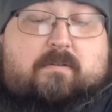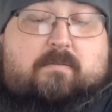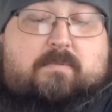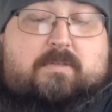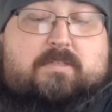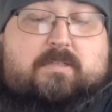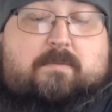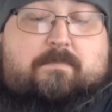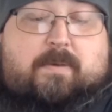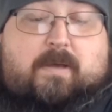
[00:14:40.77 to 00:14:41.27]
let me
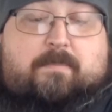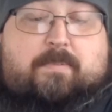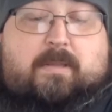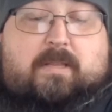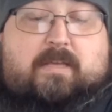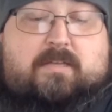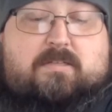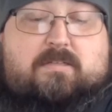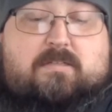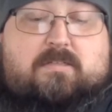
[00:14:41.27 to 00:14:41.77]
see,
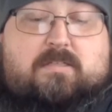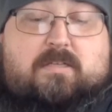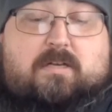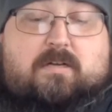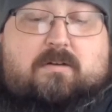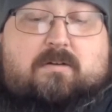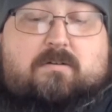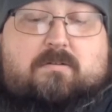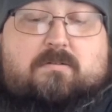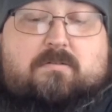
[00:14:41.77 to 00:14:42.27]
population
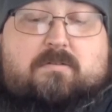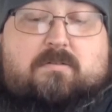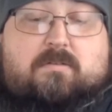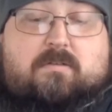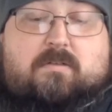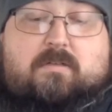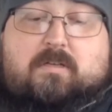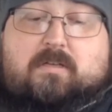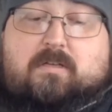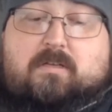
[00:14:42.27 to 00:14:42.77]
centers,
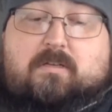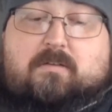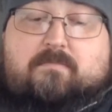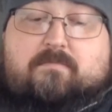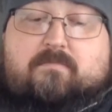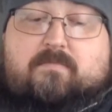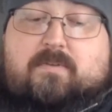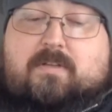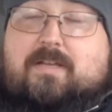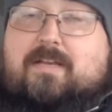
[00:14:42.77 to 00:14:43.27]

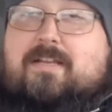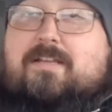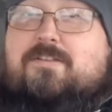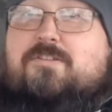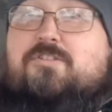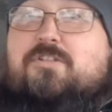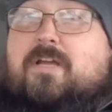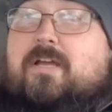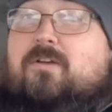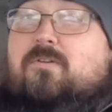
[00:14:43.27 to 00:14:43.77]
any
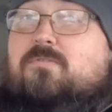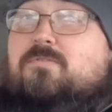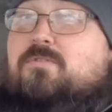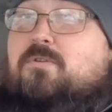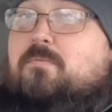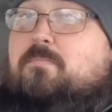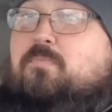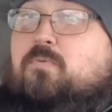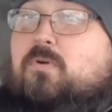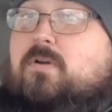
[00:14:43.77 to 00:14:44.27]
jails
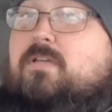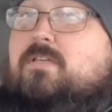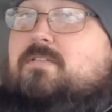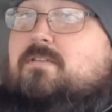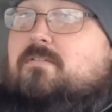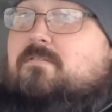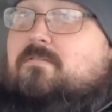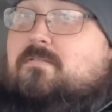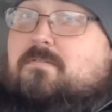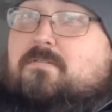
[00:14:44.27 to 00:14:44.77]
or
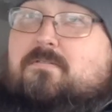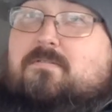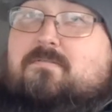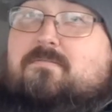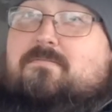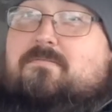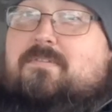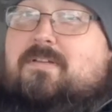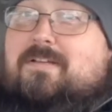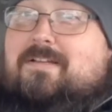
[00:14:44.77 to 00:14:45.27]
prisons
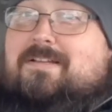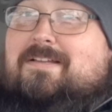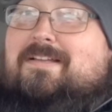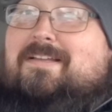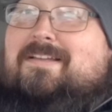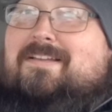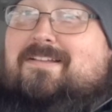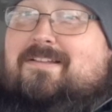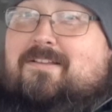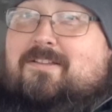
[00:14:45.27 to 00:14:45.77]

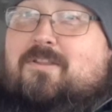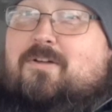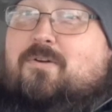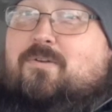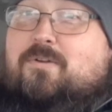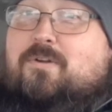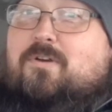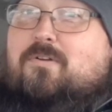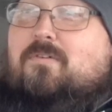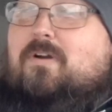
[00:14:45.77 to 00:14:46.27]
along your